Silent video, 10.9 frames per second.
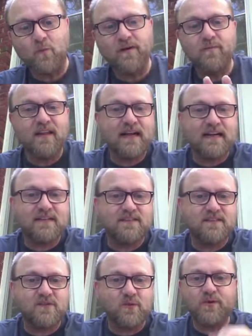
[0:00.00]
one last
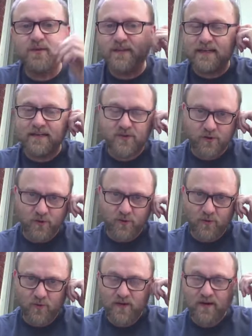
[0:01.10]
disorder that
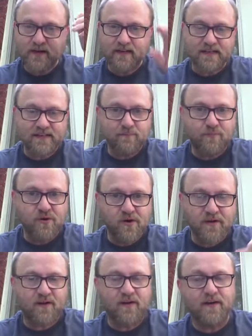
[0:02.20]
I did
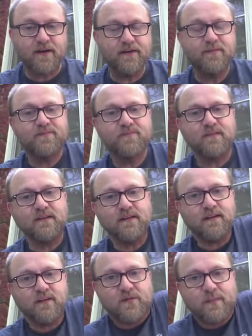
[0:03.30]
put on
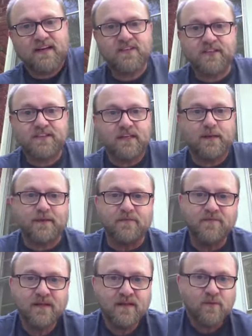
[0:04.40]
the matching assignment,
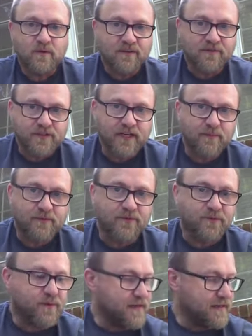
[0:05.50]
right, for chapter
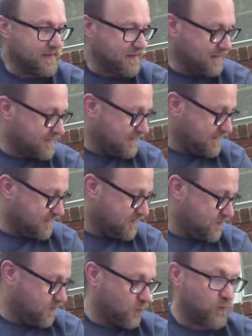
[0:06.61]
3, and that's
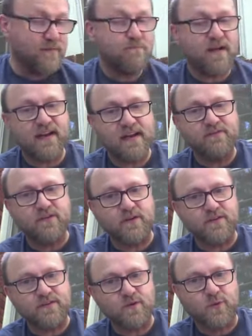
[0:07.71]
the REM behavior
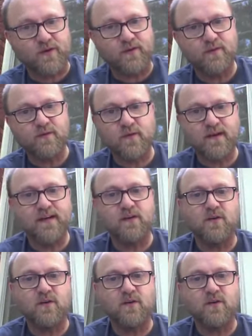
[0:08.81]
disorder, right?